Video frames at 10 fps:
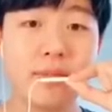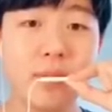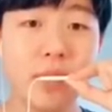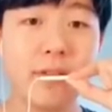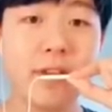
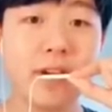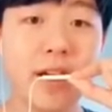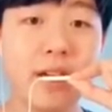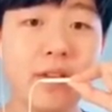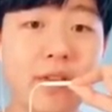Put a finger
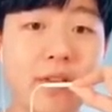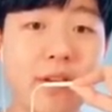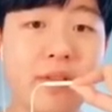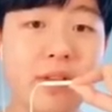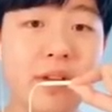down if you've
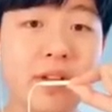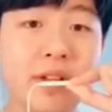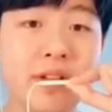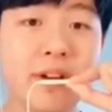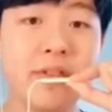ever looked
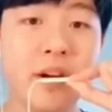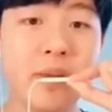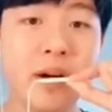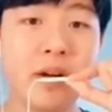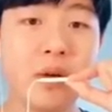yourself up
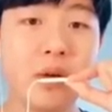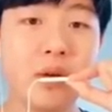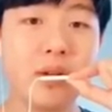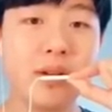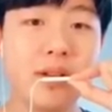on
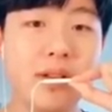Google.